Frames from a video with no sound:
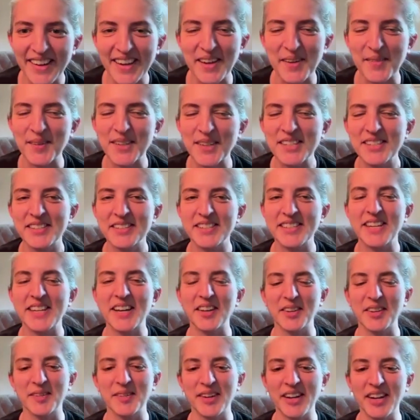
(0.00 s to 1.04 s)
can't wait to see
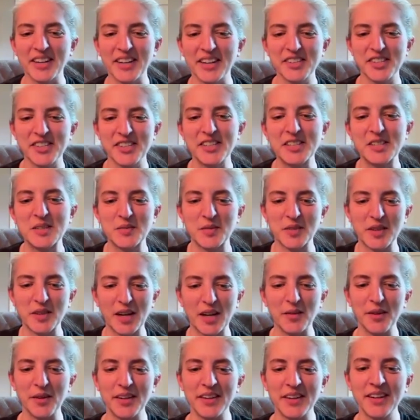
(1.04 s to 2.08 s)
how the reaction is for
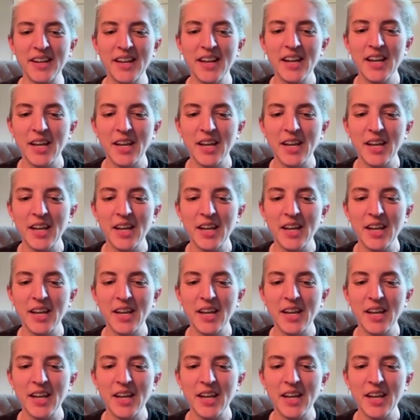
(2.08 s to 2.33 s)
that one.